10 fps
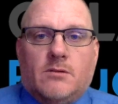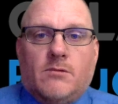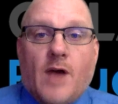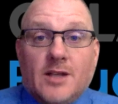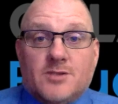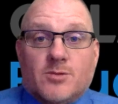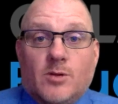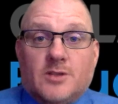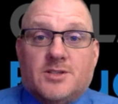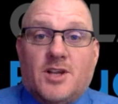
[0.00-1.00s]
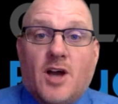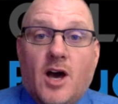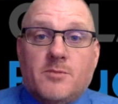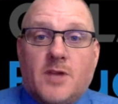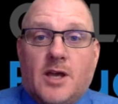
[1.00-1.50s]
Riley's Rule is an
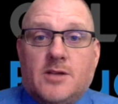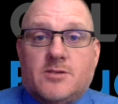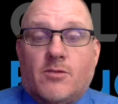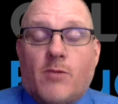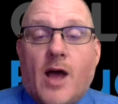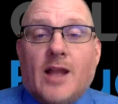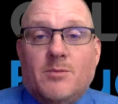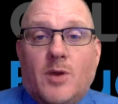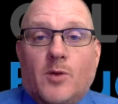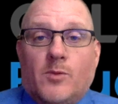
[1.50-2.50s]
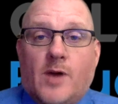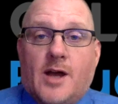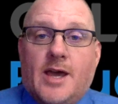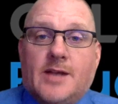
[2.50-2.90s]
update to the Riley Boat Ride